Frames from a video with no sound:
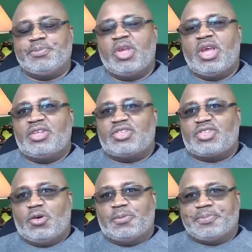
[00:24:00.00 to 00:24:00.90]
And
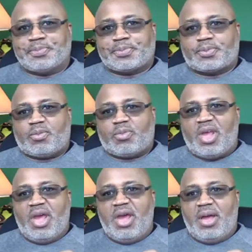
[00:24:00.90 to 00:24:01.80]
so,
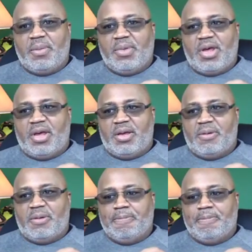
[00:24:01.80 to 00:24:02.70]
um,
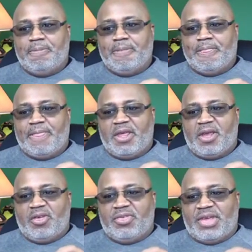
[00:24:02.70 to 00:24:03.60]
um,
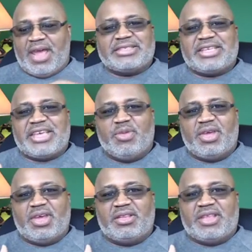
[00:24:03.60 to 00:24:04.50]
the guys came
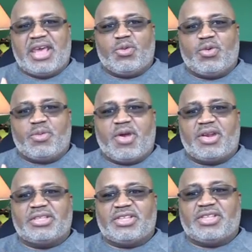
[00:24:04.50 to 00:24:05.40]
in that were
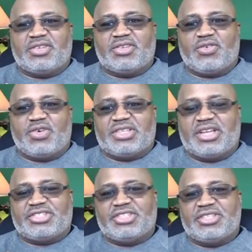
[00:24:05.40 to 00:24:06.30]
part of this other
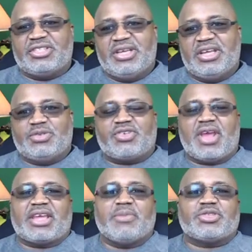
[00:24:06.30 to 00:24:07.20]
organization. It was
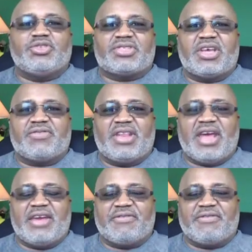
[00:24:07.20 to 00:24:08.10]
Campus Crusade for
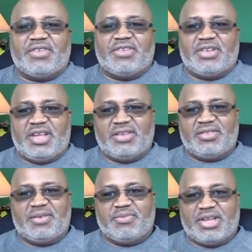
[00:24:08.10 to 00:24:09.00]
Life, and, and,
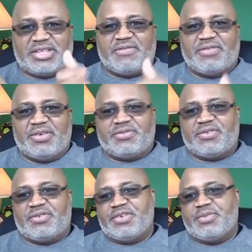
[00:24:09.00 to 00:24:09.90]
and praise God for them
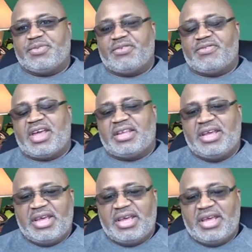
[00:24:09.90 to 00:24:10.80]
for, for Imperial Valley.
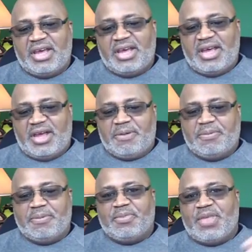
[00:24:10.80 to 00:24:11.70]
Um,
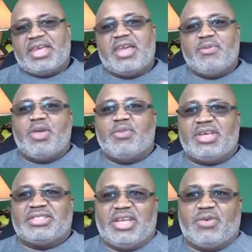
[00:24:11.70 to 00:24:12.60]
they came in
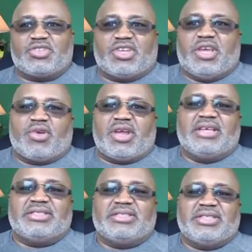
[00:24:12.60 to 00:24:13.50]
because they were the skateboard
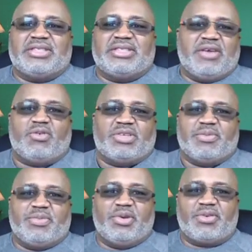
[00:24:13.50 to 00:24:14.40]
guys, and they were the ones that
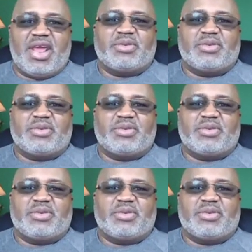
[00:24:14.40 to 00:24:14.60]
built the ramps.